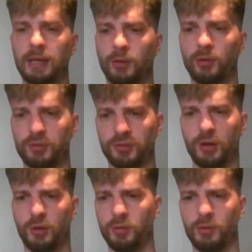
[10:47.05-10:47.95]
and
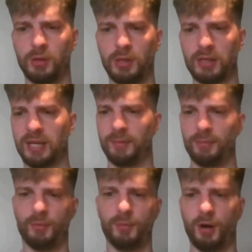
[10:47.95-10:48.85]
also it kept
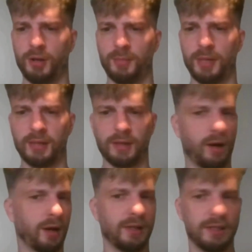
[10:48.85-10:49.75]
reminding me that
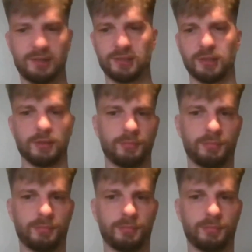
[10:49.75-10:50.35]
I need to